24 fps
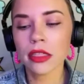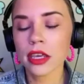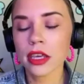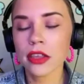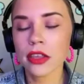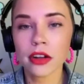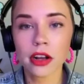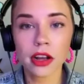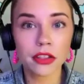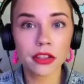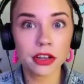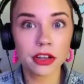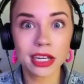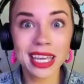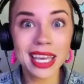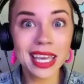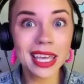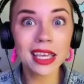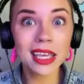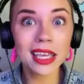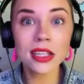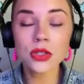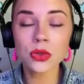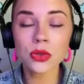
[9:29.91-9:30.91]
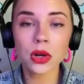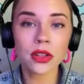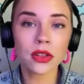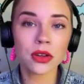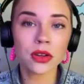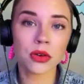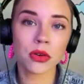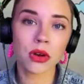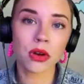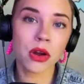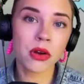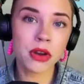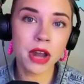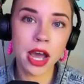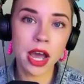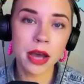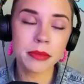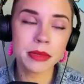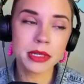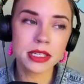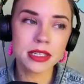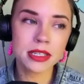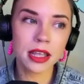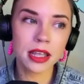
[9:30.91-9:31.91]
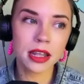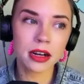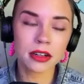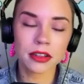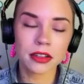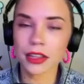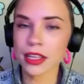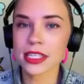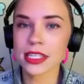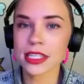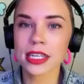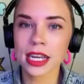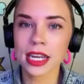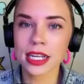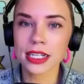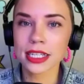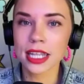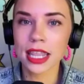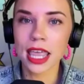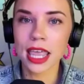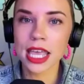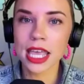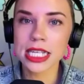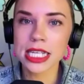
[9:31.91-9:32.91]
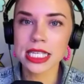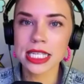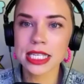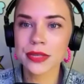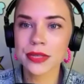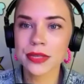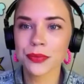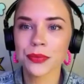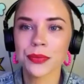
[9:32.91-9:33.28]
either other kids or other grown-ups that are listening to this?